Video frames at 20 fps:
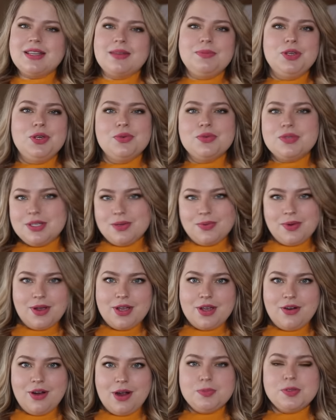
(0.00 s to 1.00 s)
I'm used to
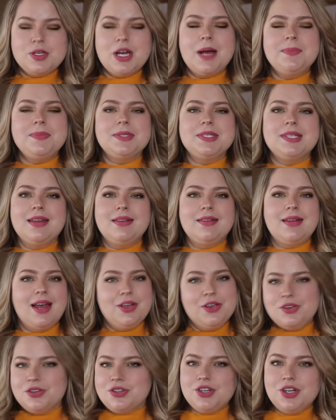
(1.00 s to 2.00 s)
wearing crop tops and
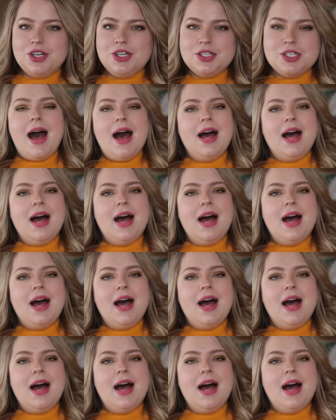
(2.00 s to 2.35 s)
higher shirts.